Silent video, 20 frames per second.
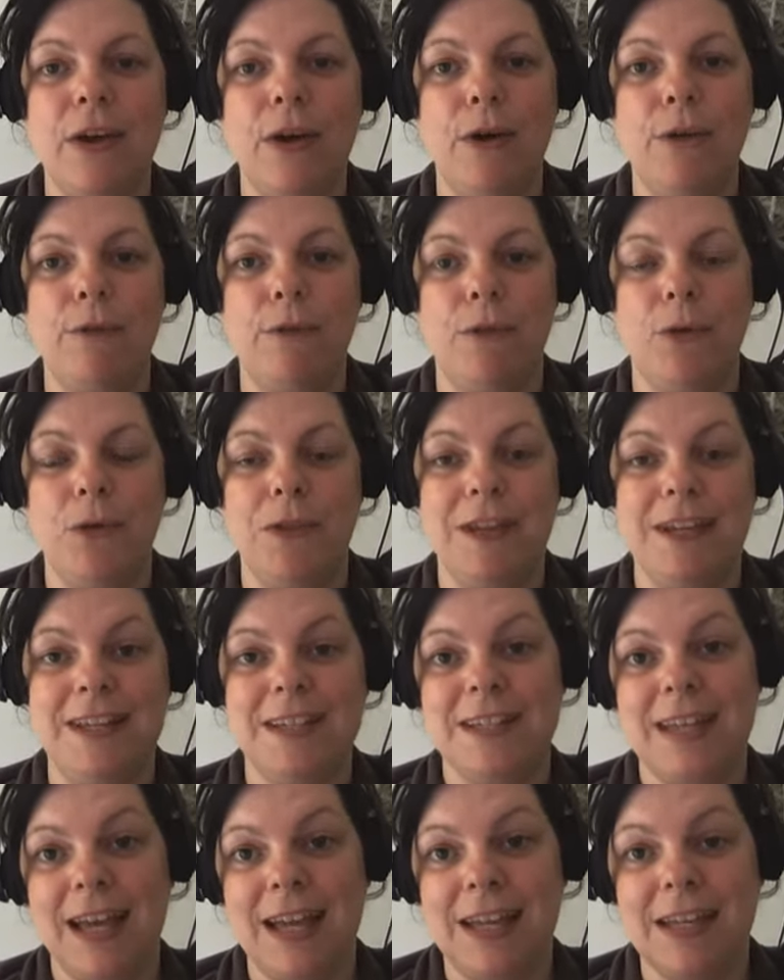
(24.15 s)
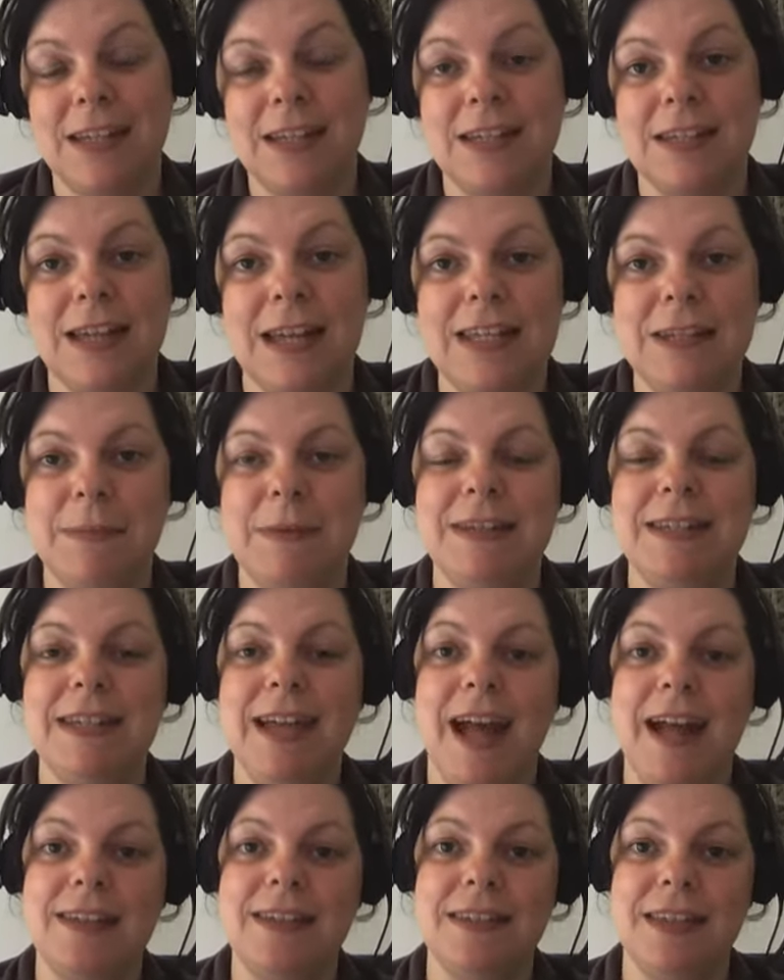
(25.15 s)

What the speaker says: for the second assessment task,